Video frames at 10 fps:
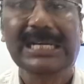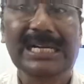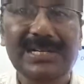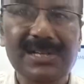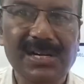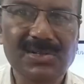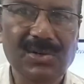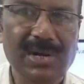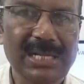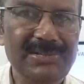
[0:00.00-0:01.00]
It is also
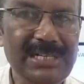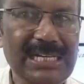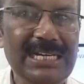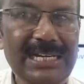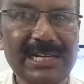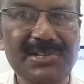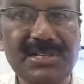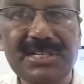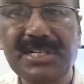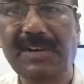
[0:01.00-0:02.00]
called as
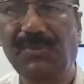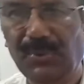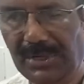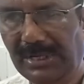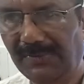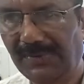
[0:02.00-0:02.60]
interstitial fluid.